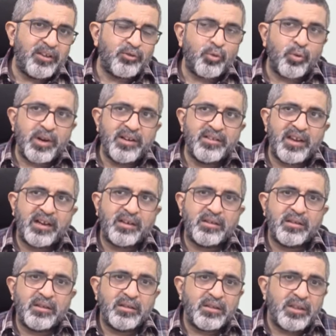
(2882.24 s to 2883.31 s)
students that
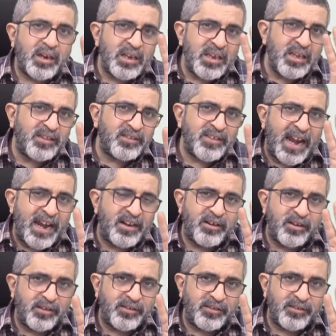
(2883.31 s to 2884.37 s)
three
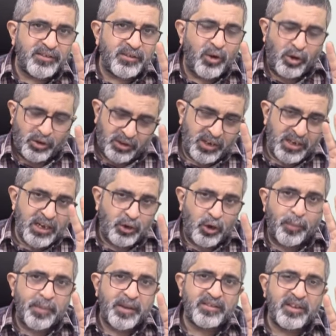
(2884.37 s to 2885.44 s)
standards or three
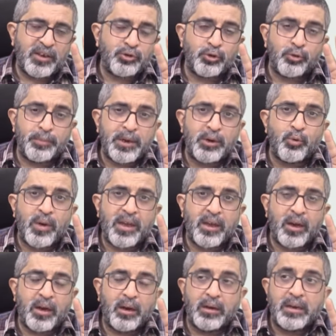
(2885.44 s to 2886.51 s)
topics they should be
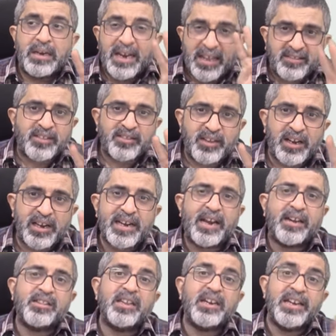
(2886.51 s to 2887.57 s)
doing necessarily
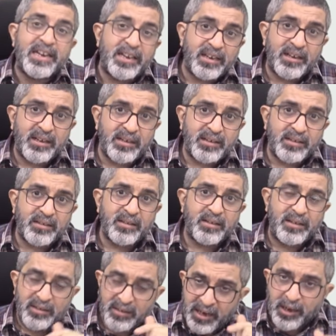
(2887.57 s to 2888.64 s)
at the
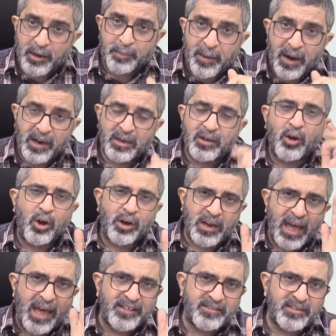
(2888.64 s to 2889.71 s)
later part or
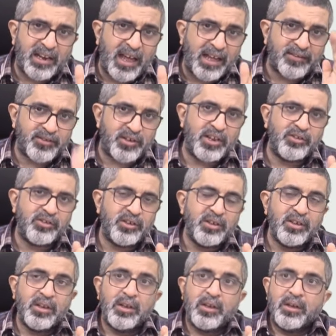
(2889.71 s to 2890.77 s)
as the last stage.
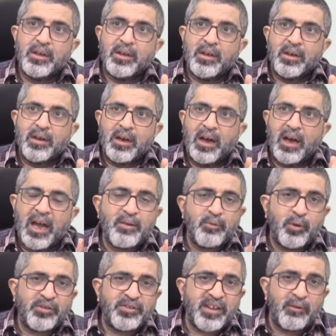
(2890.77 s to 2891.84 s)
I
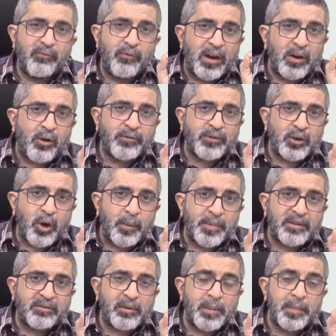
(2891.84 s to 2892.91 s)
would say one of the
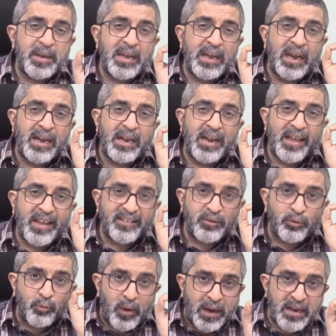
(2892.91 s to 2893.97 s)
topics will be Ind
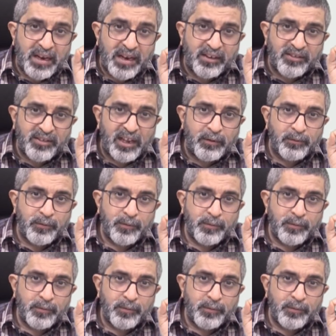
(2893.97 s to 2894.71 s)
AS one itself.